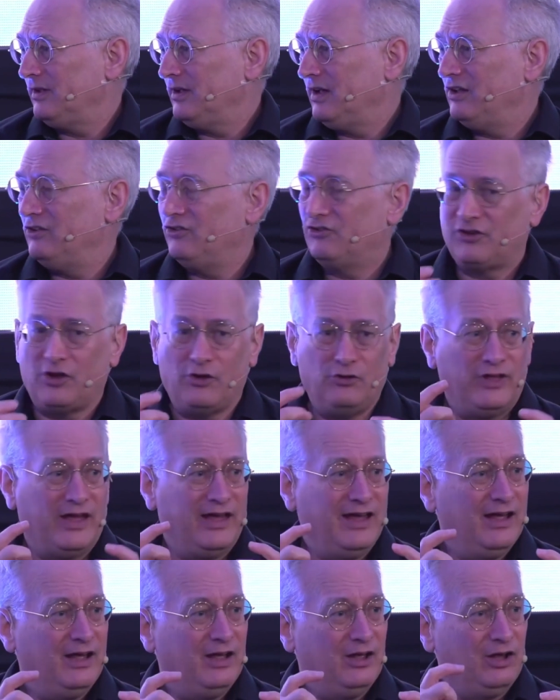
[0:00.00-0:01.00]
And so
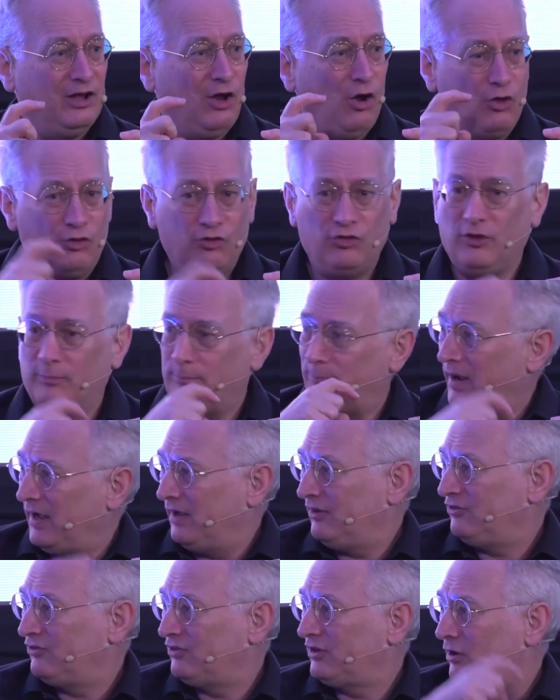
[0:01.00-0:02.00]
they're on the
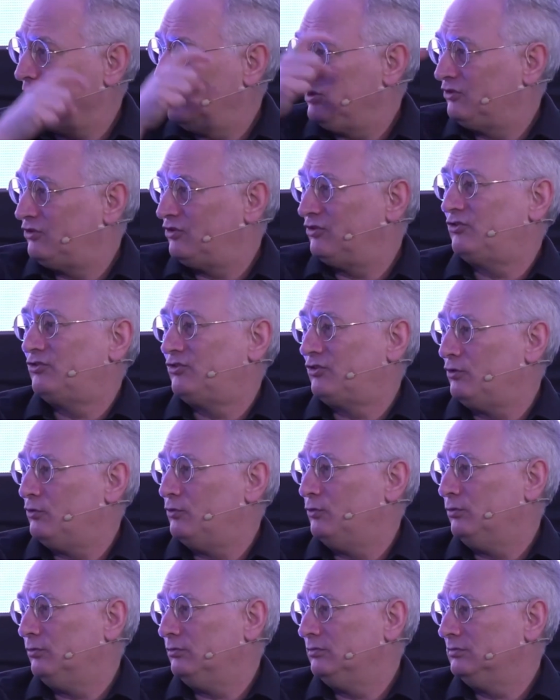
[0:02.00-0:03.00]
bus going to school.